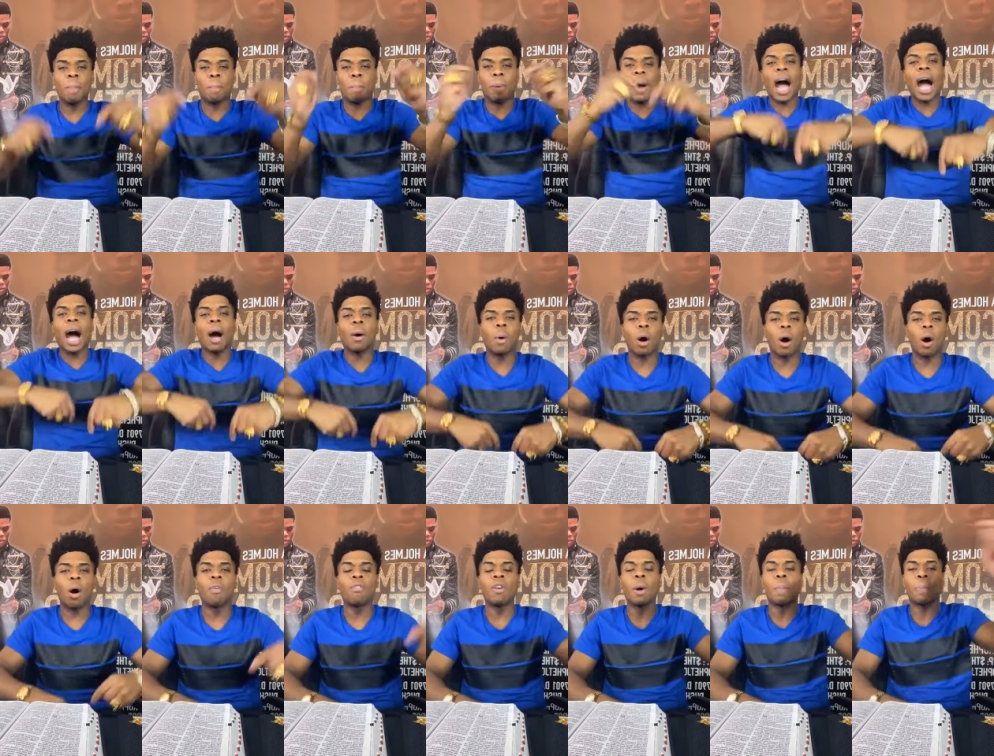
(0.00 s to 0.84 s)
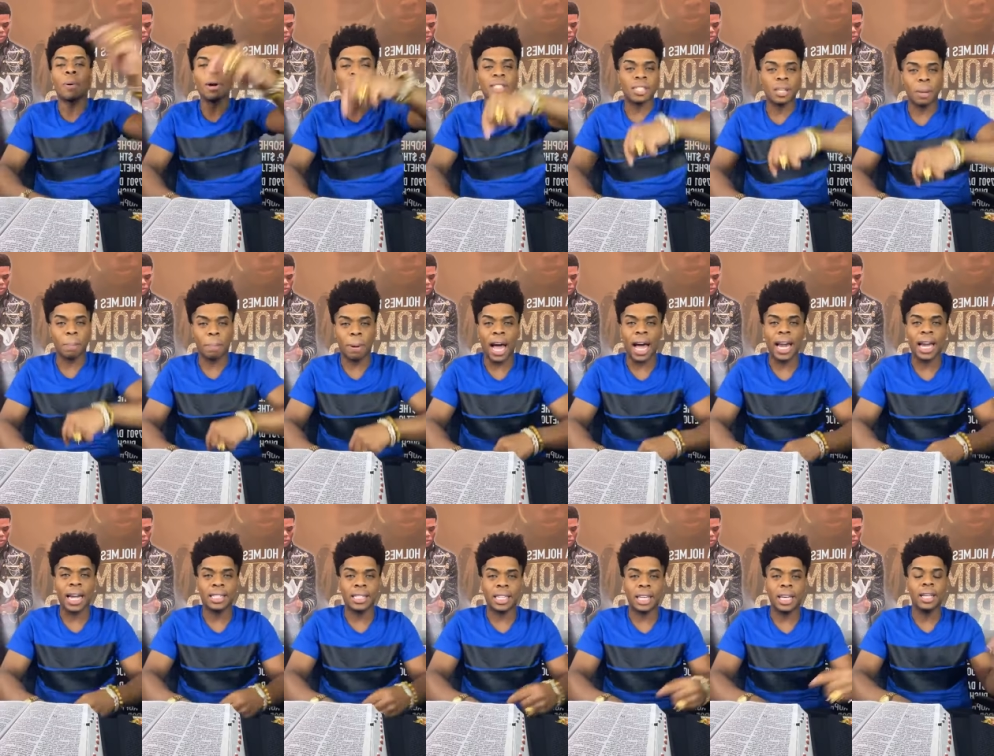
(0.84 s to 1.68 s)
with power over
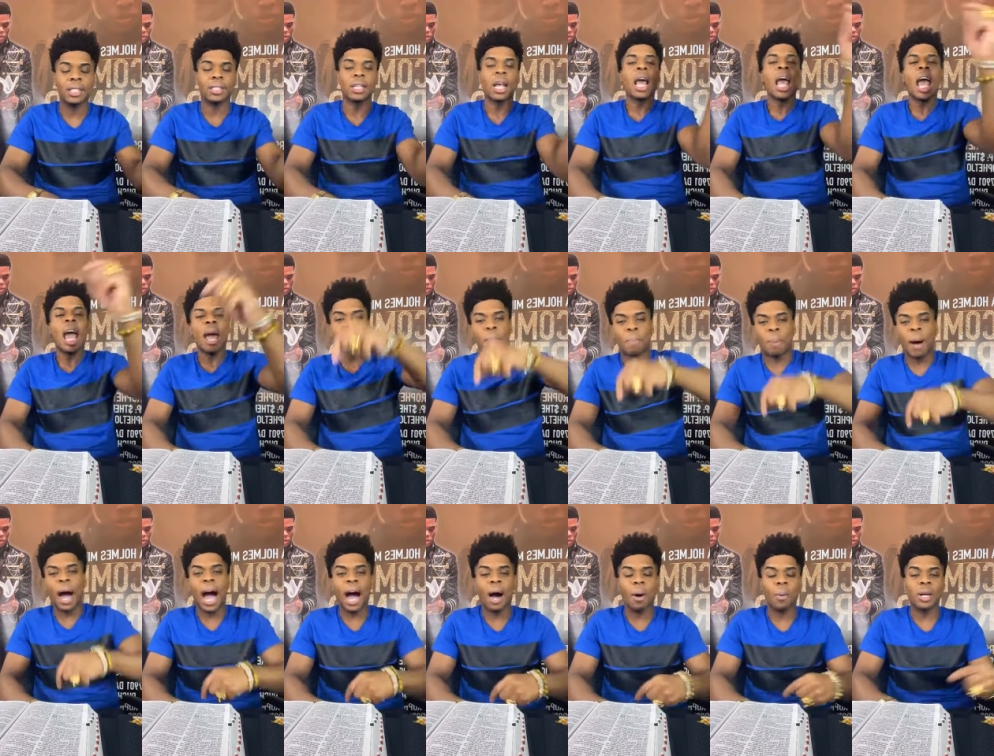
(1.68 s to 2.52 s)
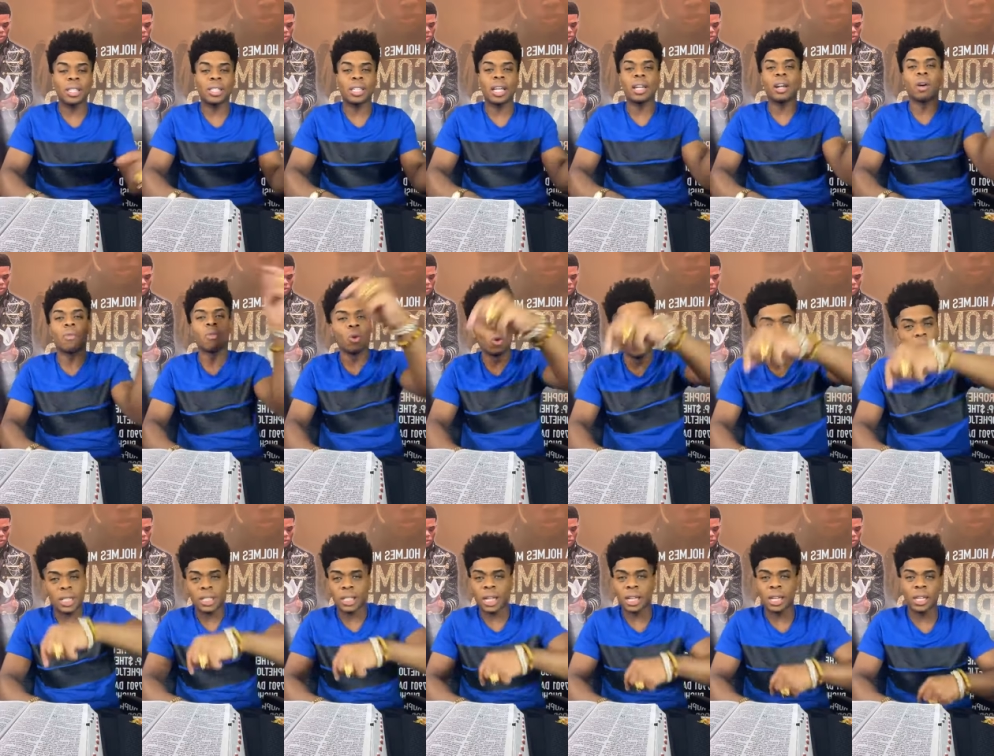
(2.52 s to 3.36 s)
principalities and powers and the
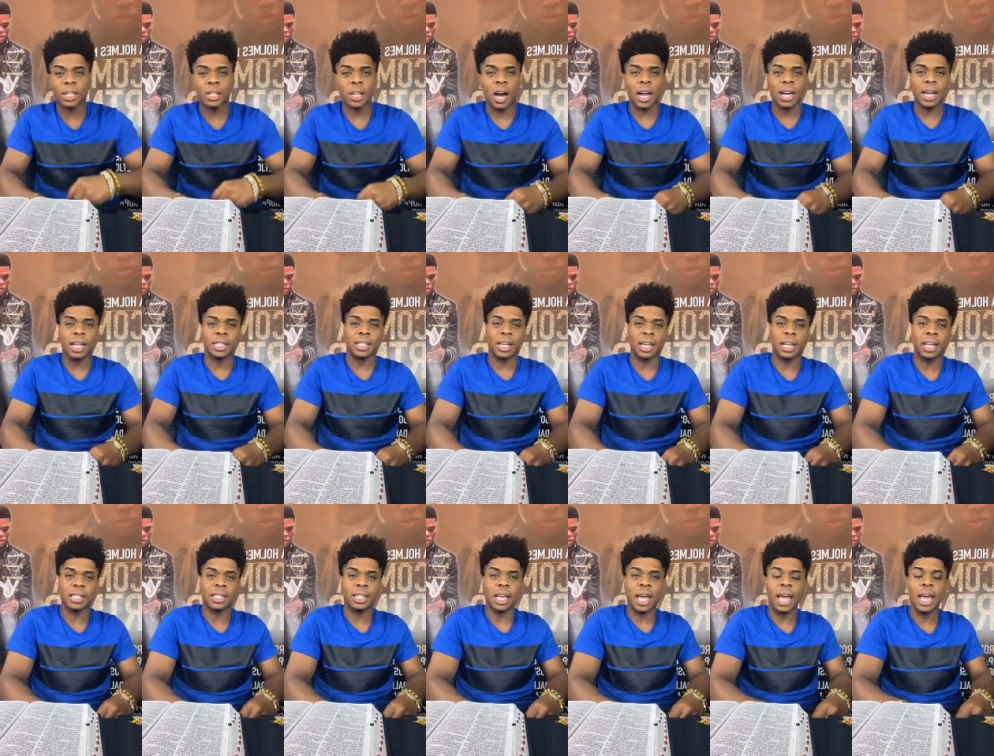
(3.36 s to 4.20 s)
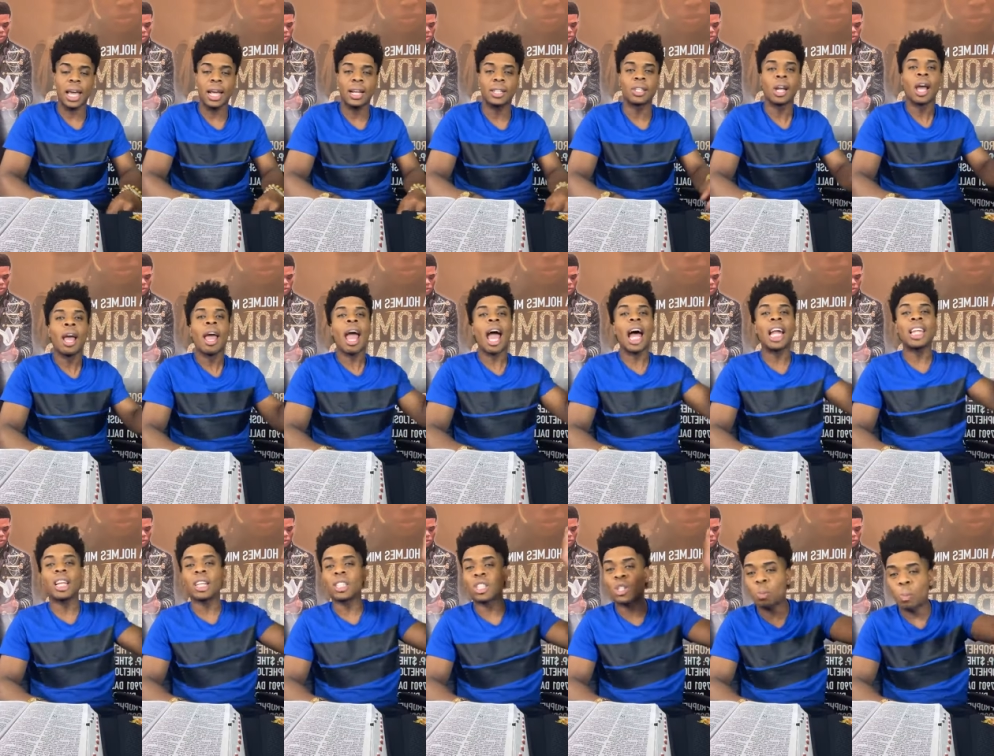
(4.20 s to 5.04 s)
rulers of the darkness of this age
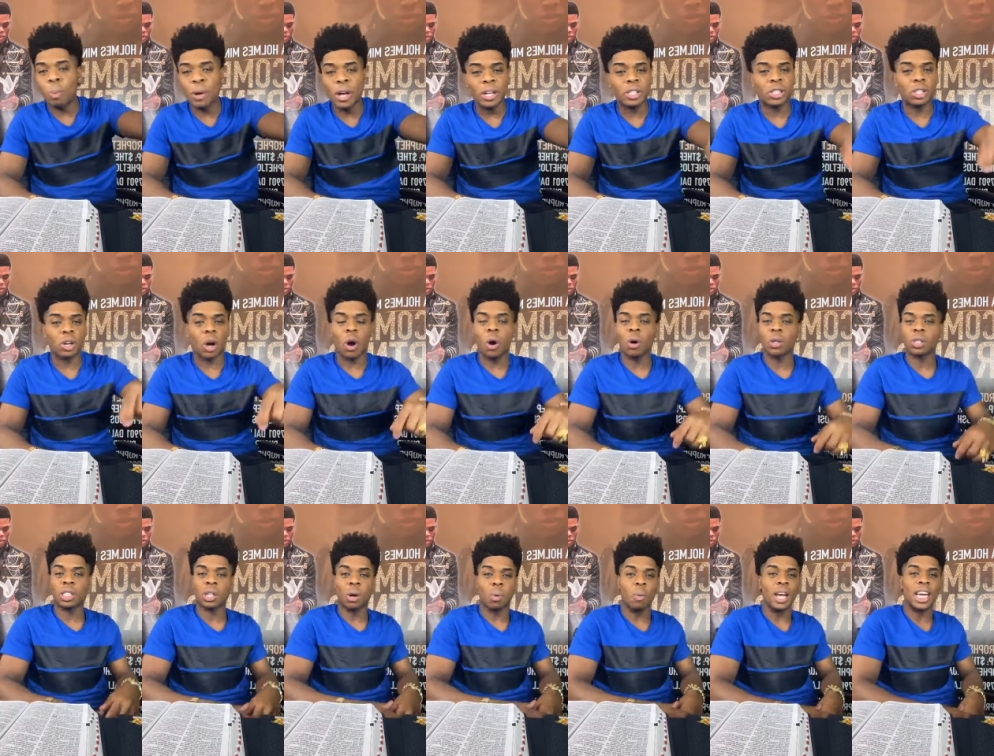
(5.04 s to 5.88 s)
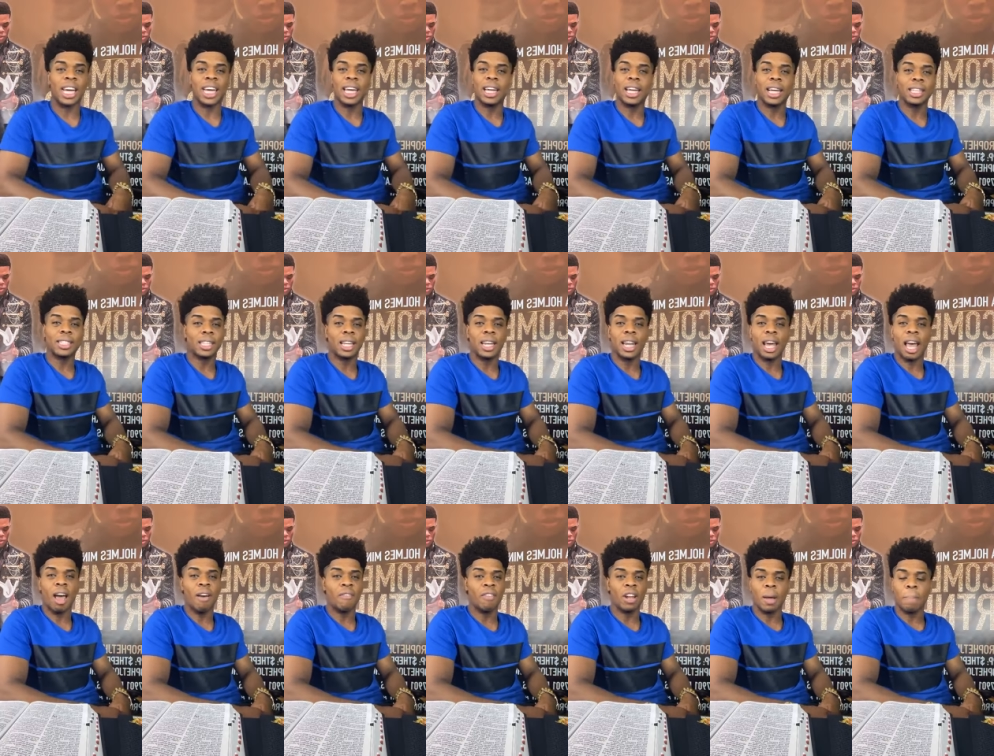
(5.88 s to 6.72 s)
and the spiritual host of wickedness in the
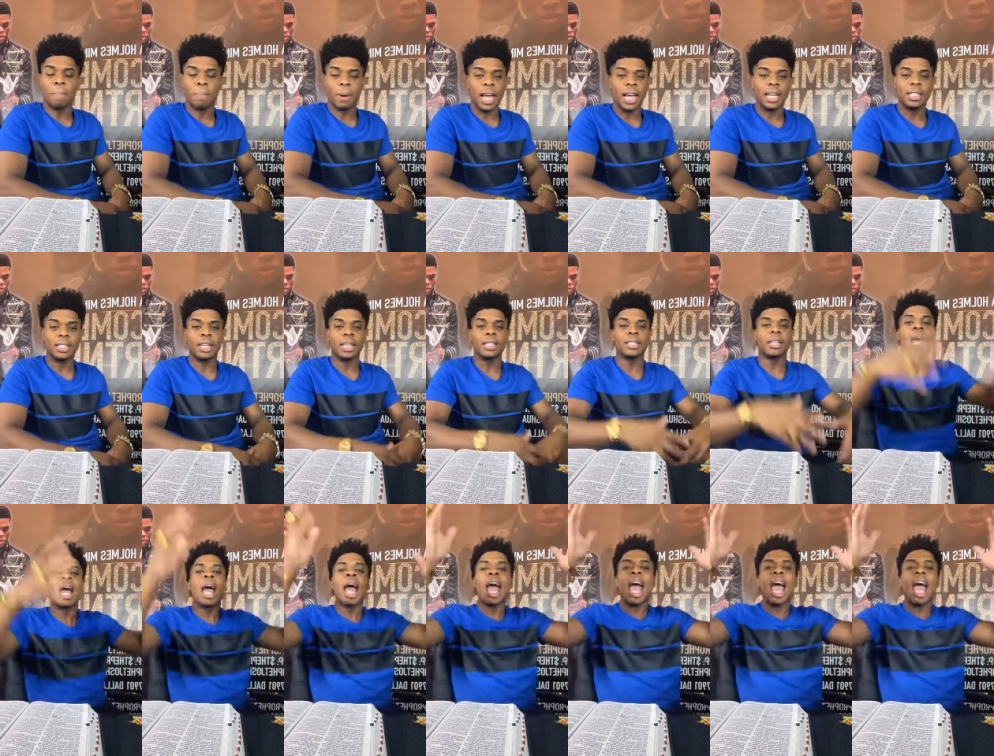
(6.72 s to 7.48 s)
heavenly places.